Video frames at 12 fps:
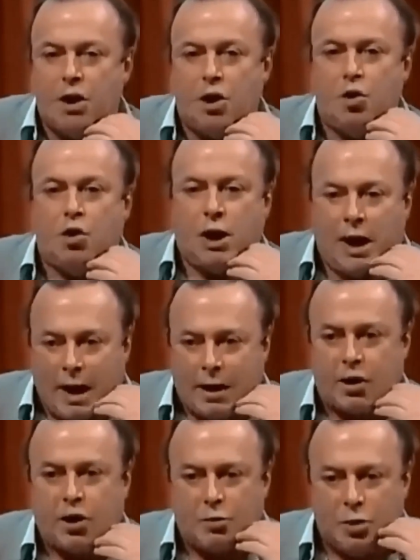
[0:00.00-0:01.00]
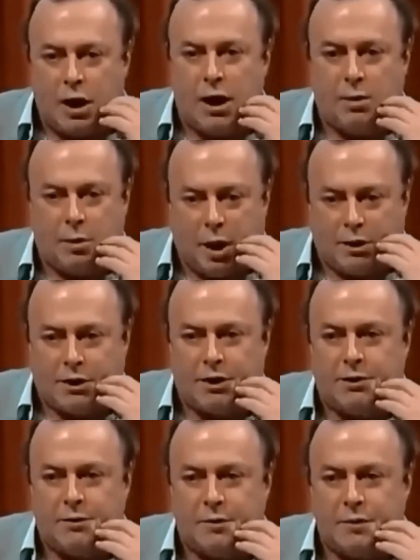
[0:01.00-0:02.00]
you can complain about
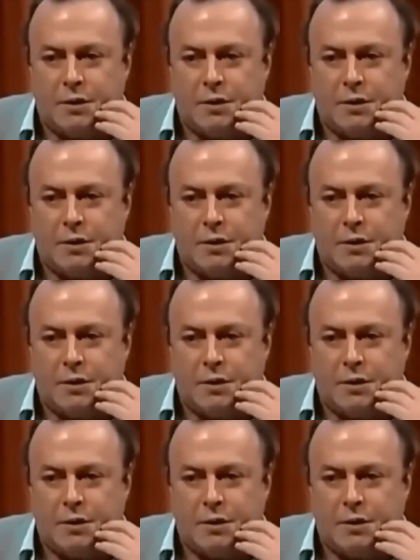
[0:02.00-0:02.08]
it.